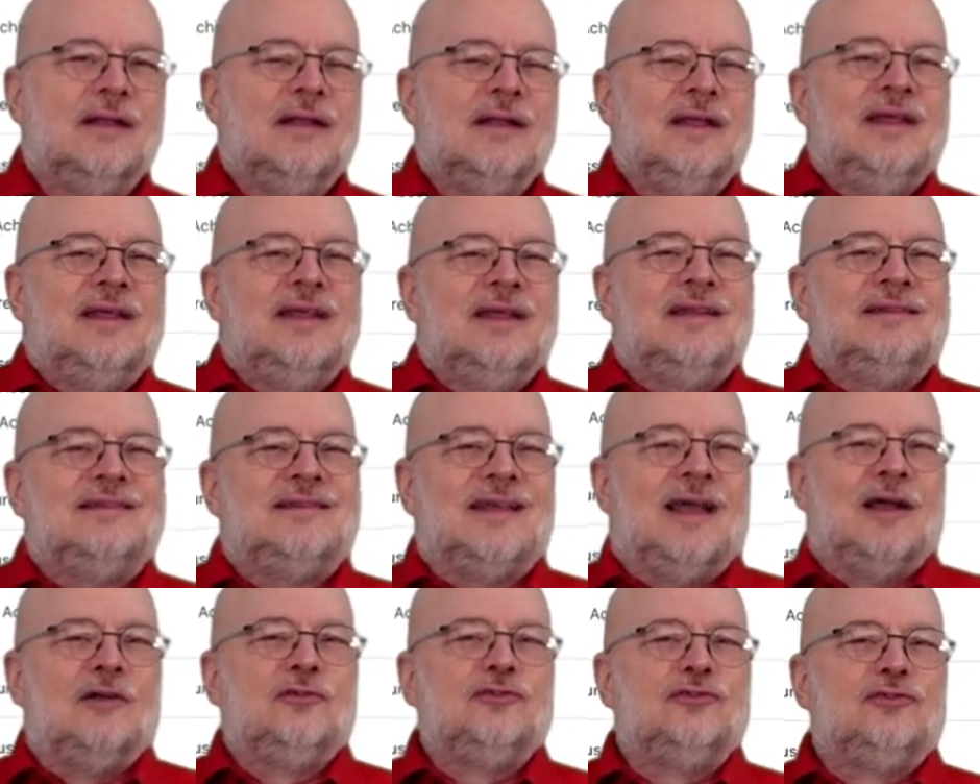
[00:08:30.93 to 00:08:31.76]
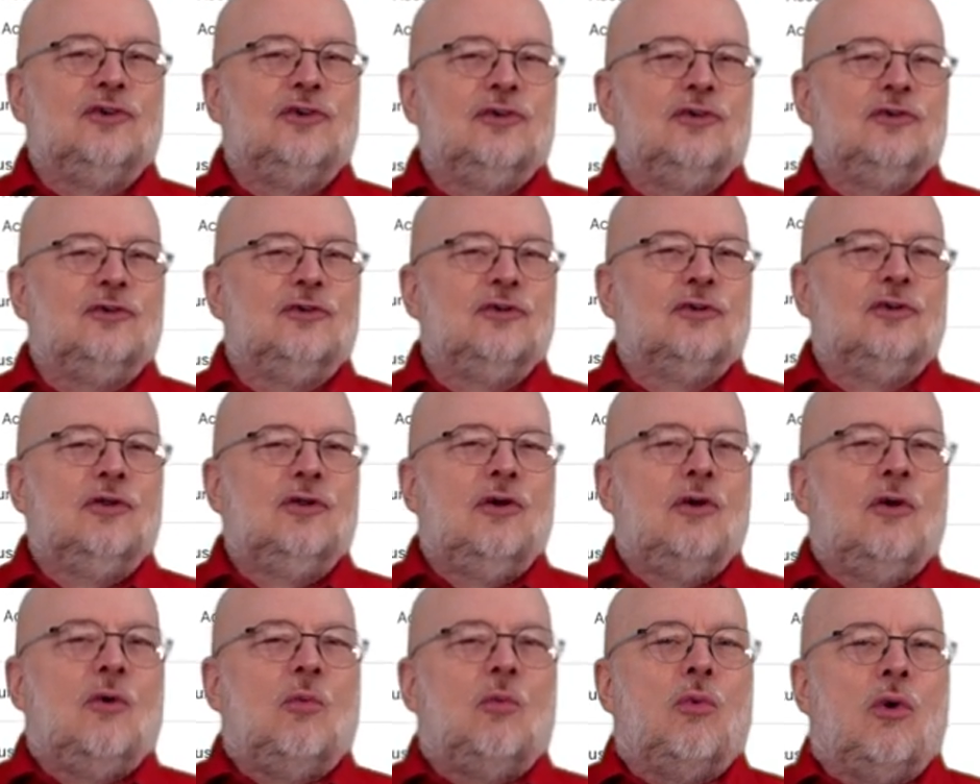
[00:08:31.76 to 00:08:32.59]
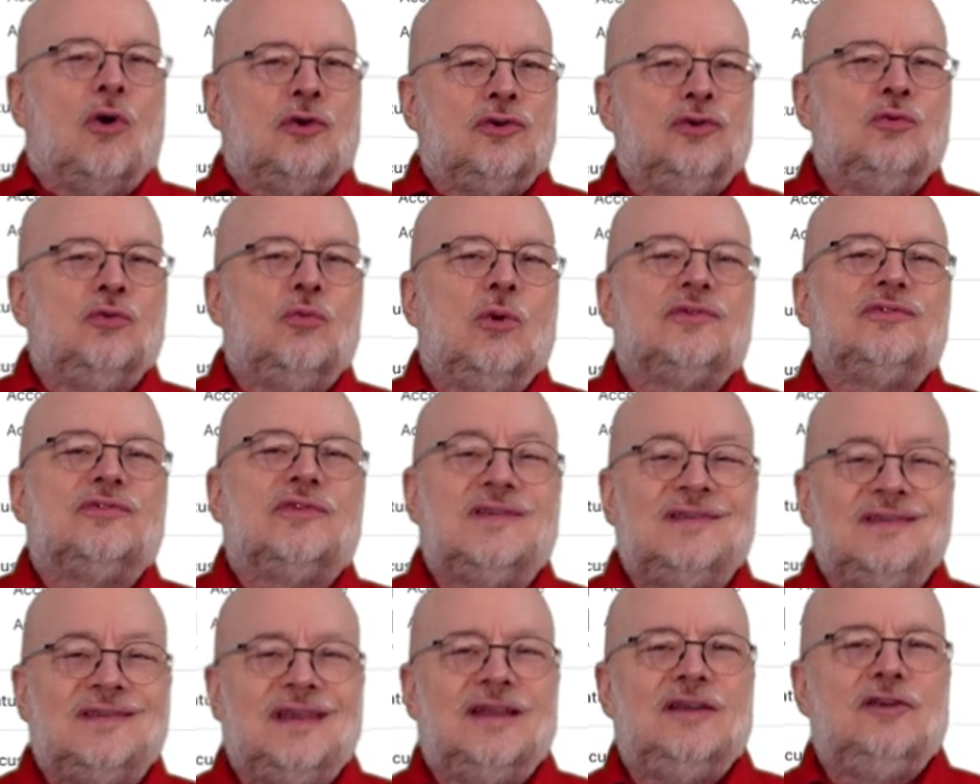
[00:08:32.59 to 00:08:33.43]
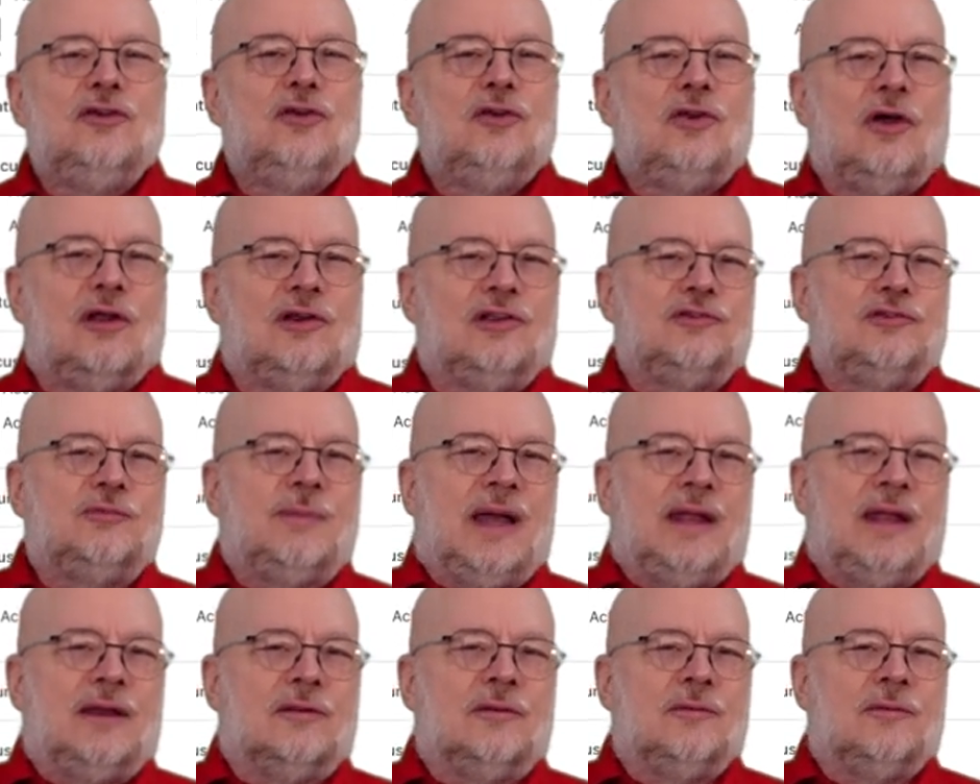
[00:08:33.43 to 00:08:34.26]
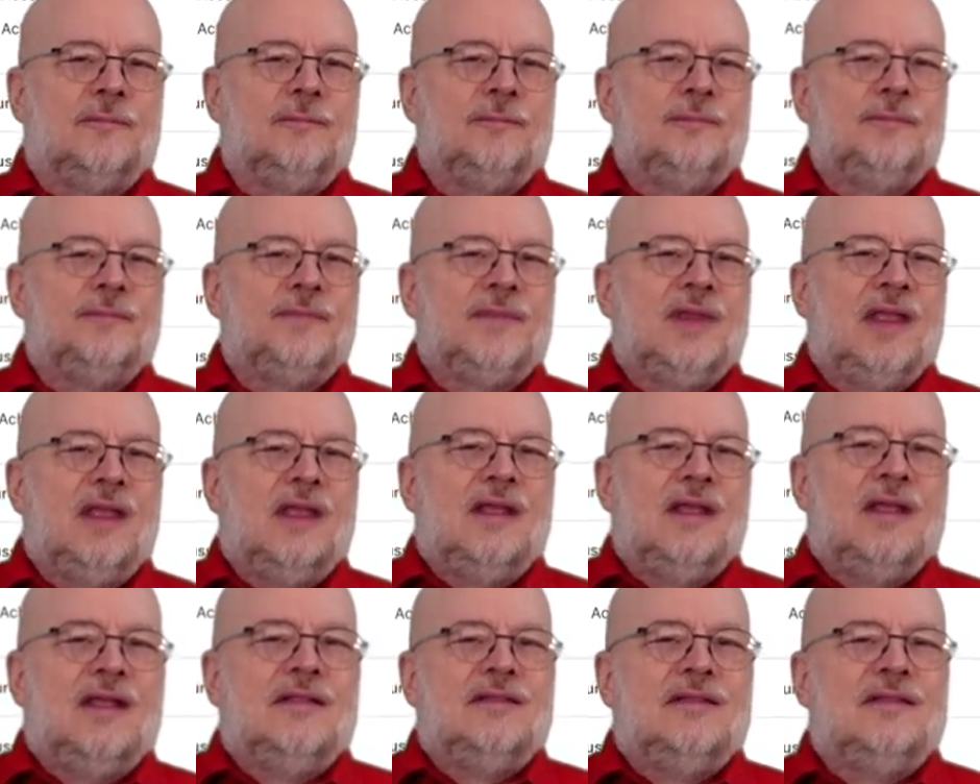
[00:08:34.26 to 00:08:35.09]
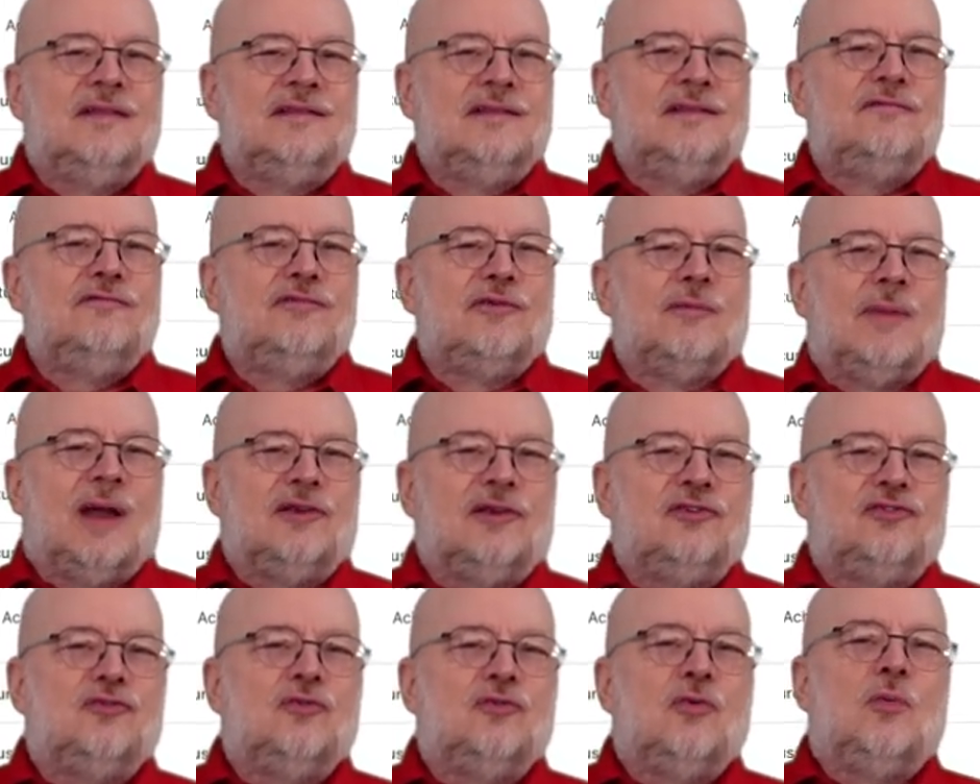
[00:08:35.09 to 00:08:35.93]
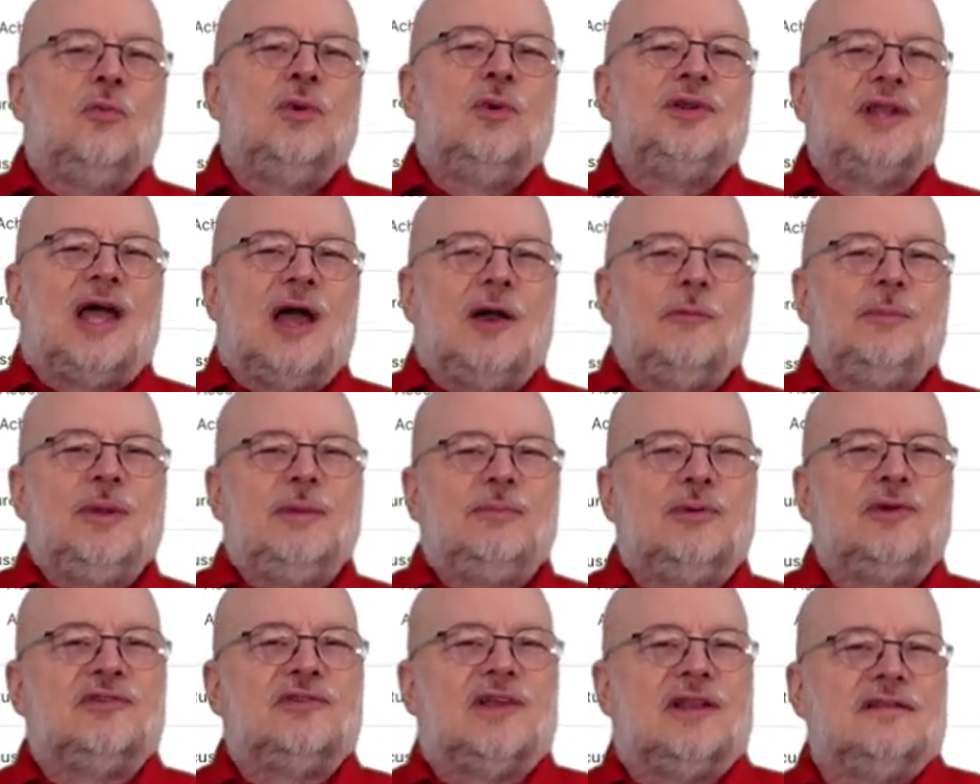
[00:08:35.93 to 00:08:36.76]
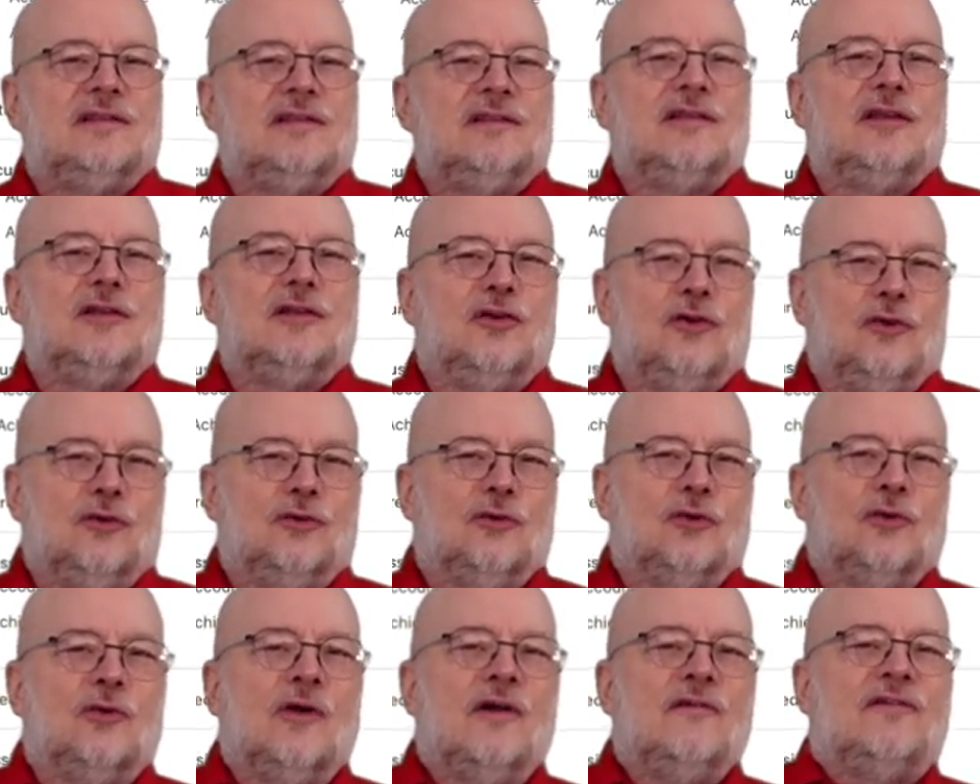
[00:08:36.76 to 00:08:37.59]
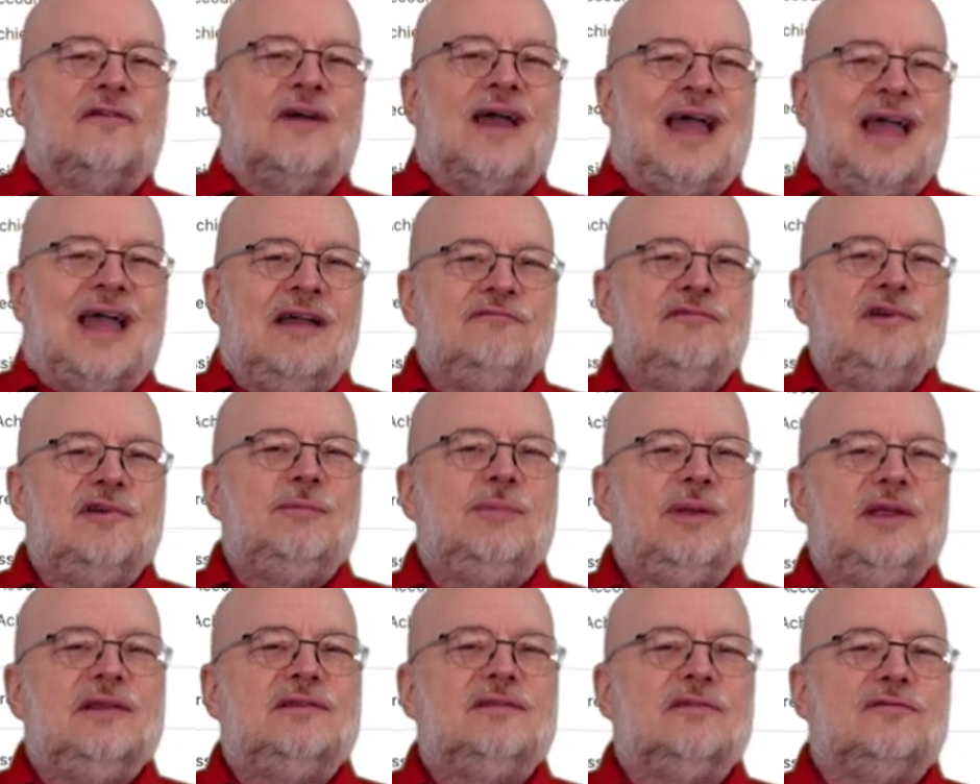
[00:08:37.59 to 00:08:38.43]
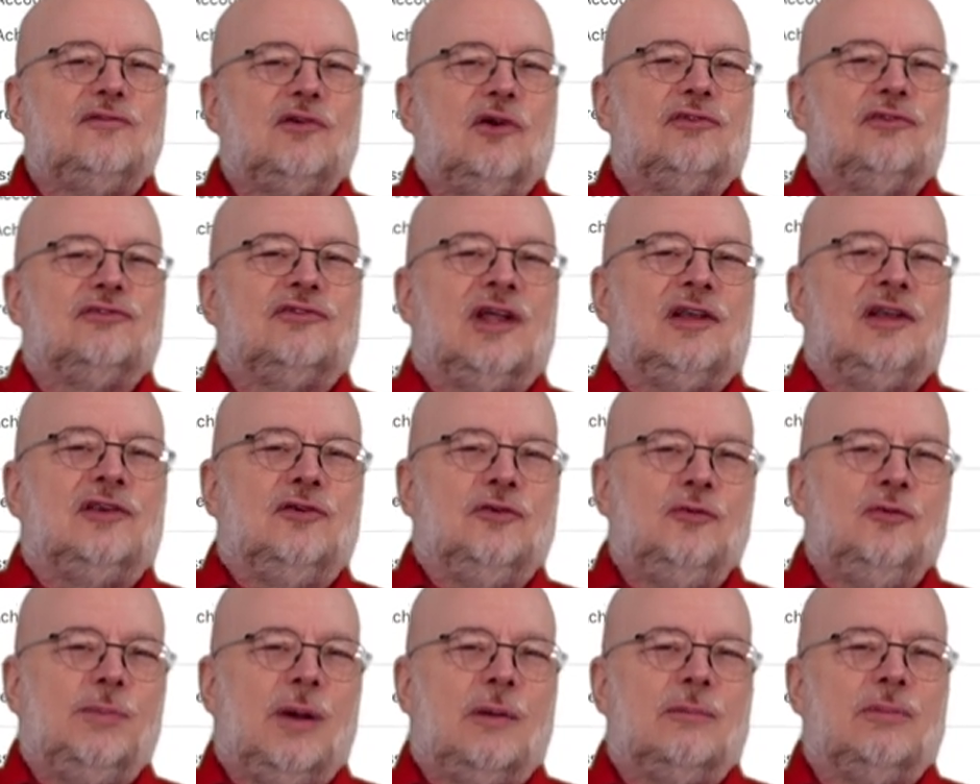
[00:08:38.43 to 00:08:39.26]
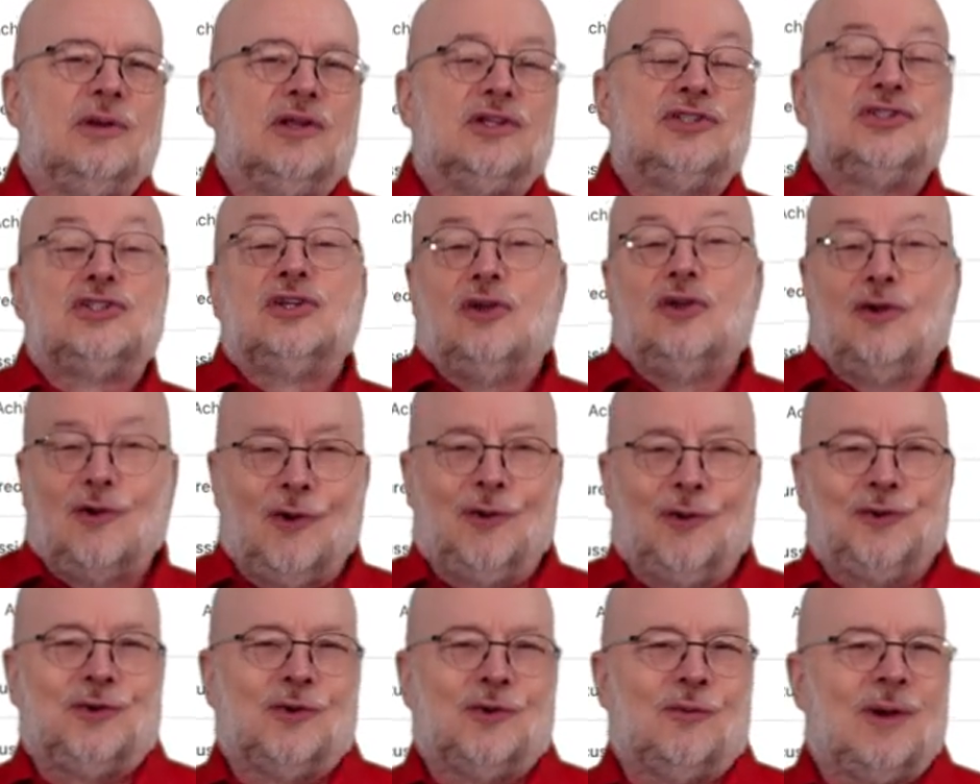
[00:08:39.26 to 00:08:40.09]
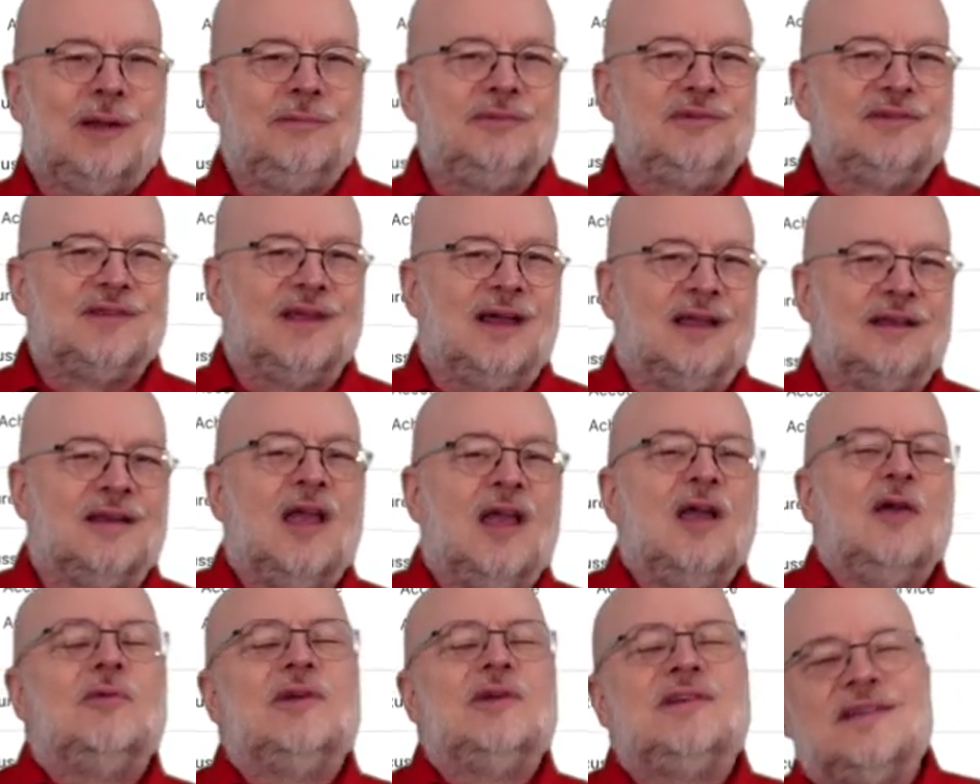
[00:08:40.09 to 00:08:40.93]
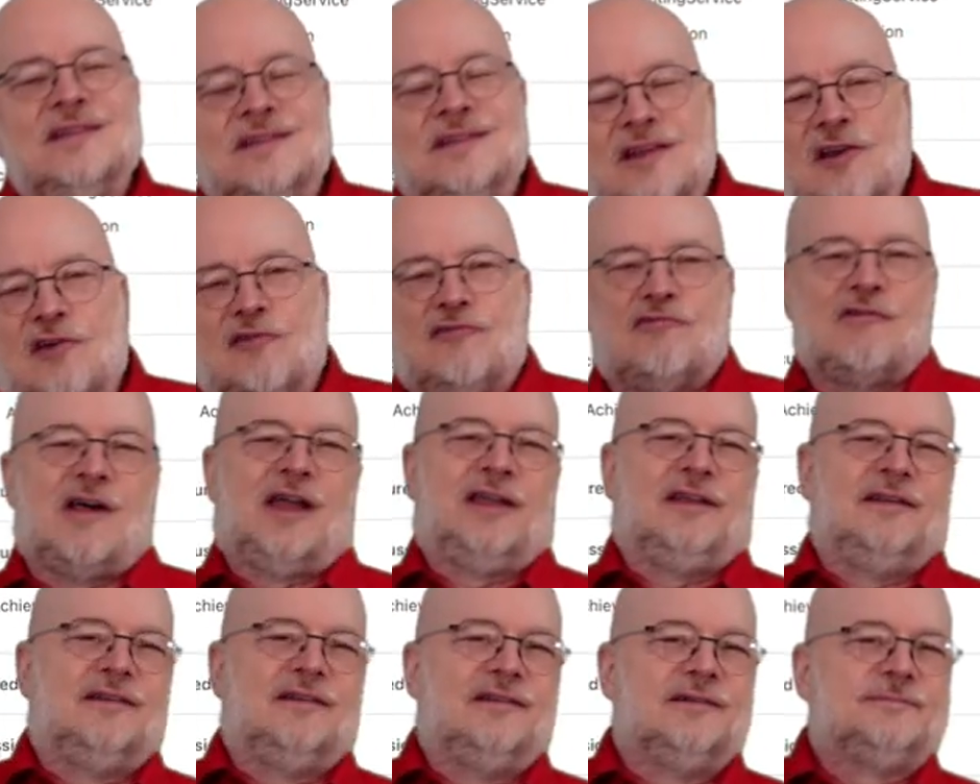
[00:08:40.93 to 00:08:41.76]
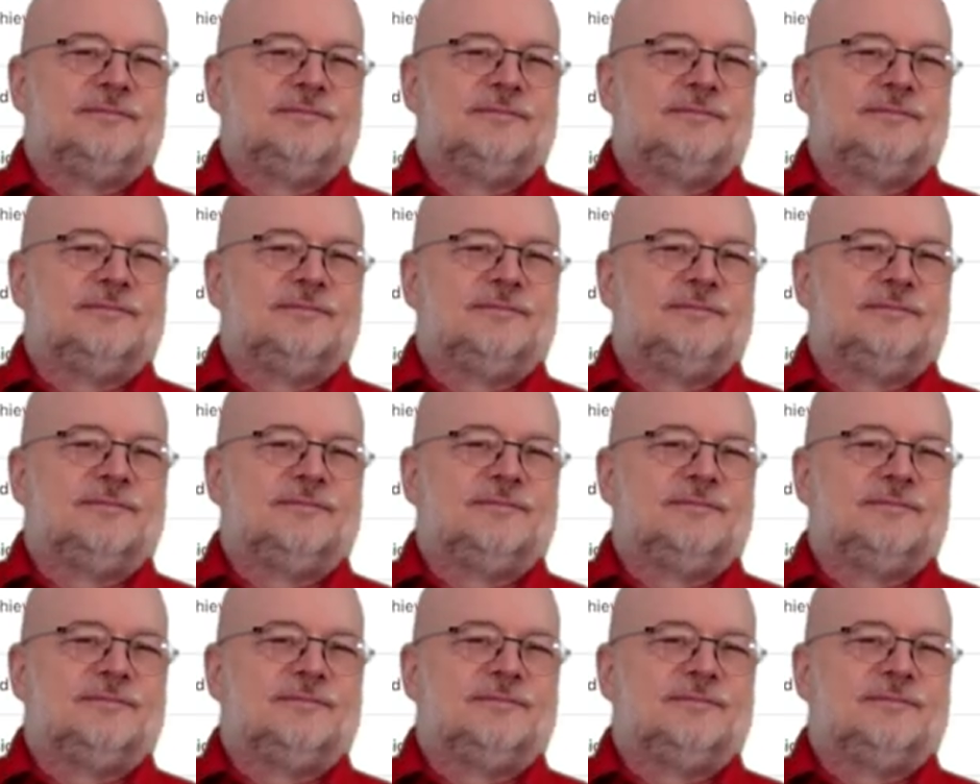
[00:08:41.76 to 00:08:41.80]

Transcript: It tells Google what you want to see in your knowledge panel. This information will now be presented to Google for every piece of content you publish on your website, which is great.